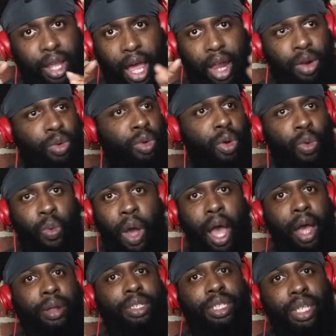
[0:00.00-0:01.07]
I don't know
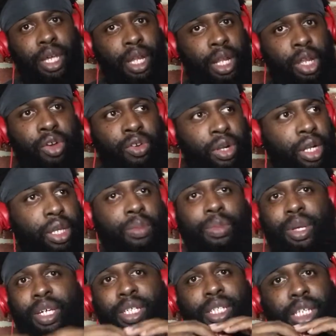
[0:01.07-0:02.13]
why I said literally
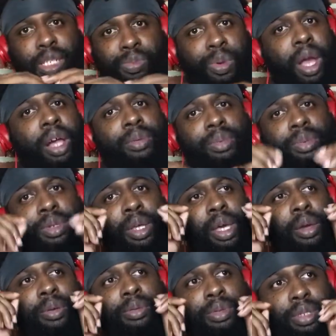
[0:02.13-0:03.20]
because that's probably
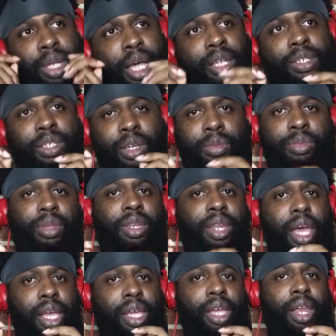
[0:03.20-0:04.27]
not something
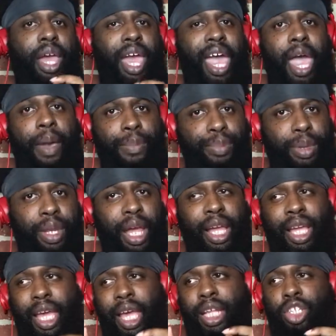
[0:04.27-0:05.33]
that can happen.
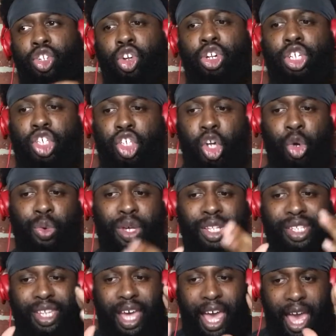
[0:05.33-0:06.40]
I can't turn the show
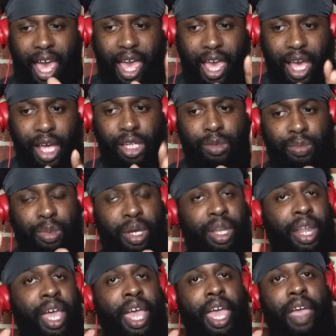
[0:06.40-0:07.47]
into ass,
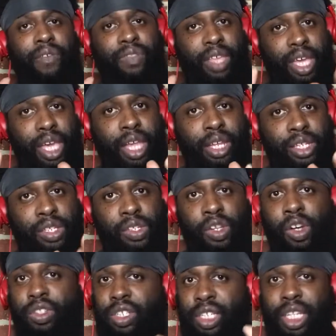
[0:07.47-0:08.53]
but if the ending
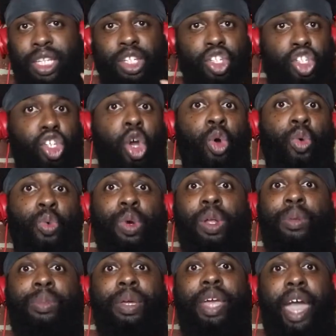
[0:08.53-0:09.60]
sucks, then the show
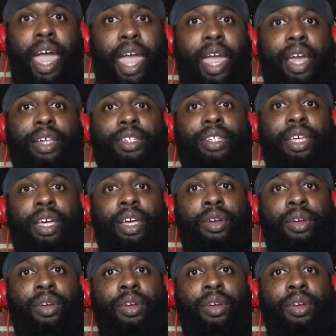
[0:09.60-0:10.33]
will be ass.